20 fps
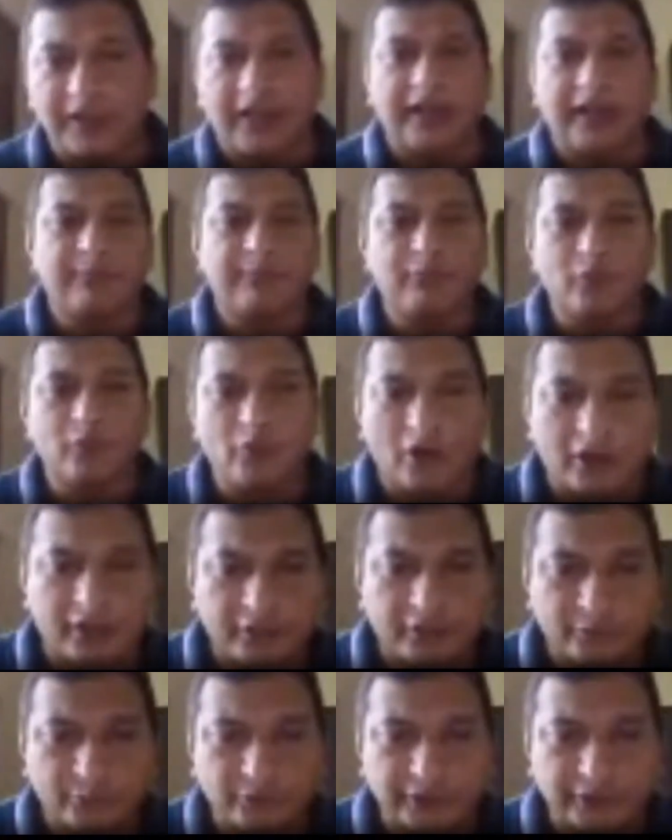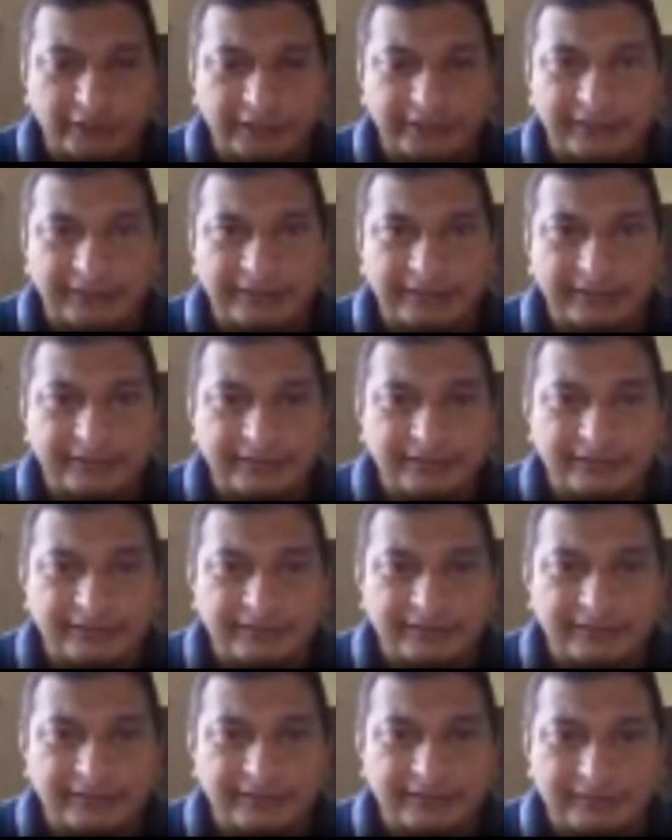I'll move on to the
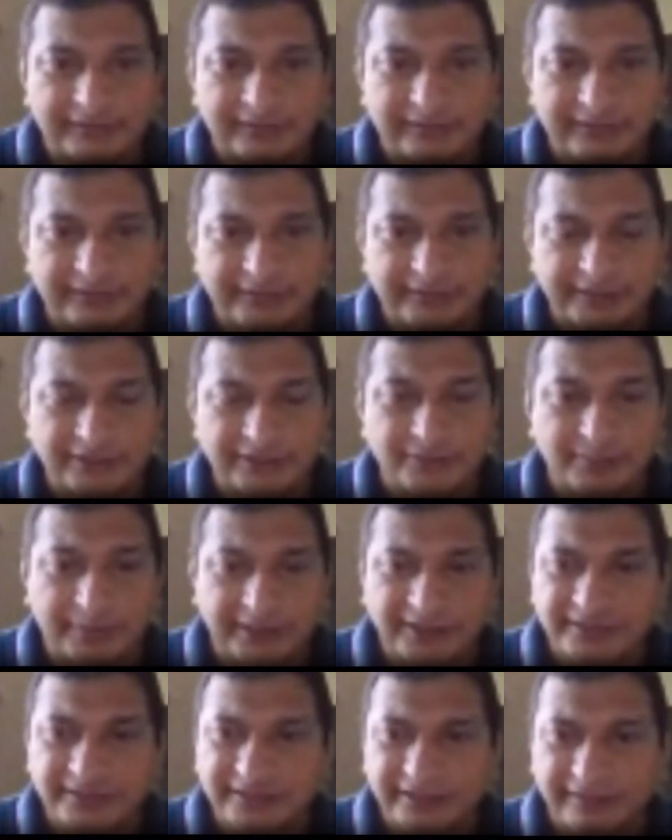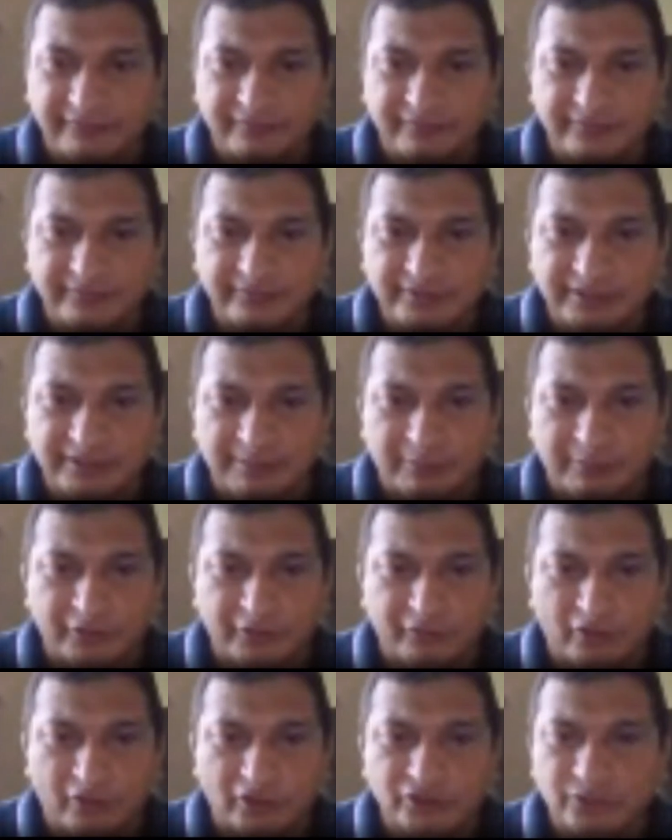yes, please. If
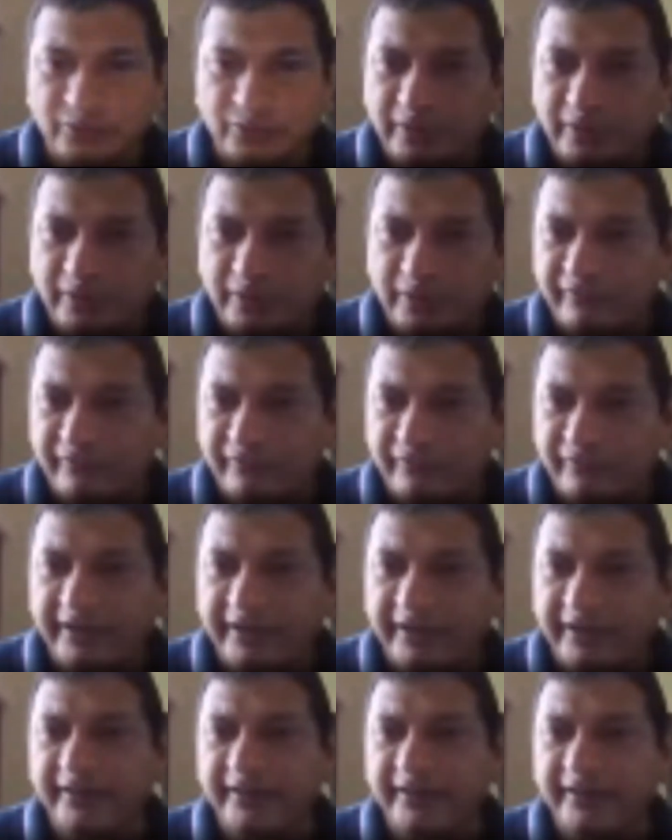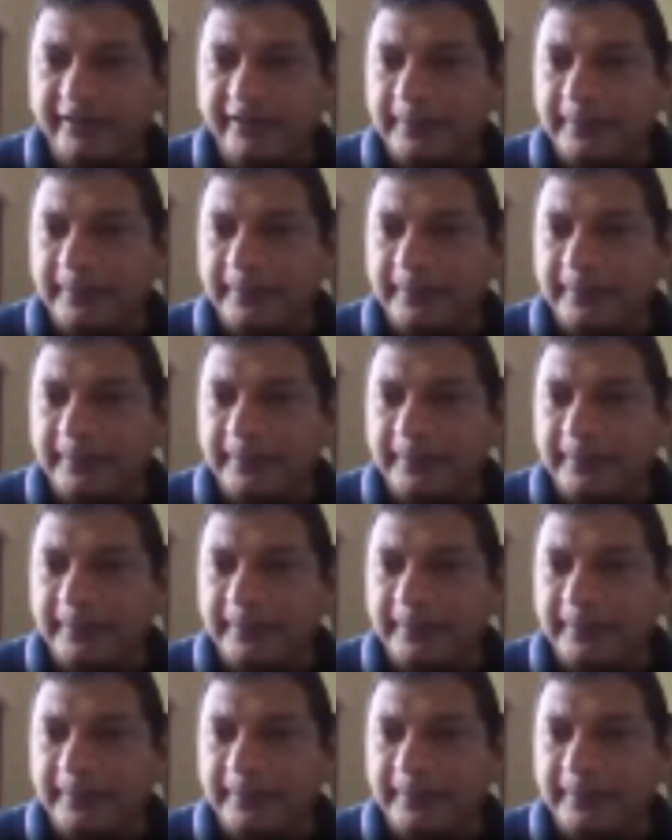somebody wants to clarify anything.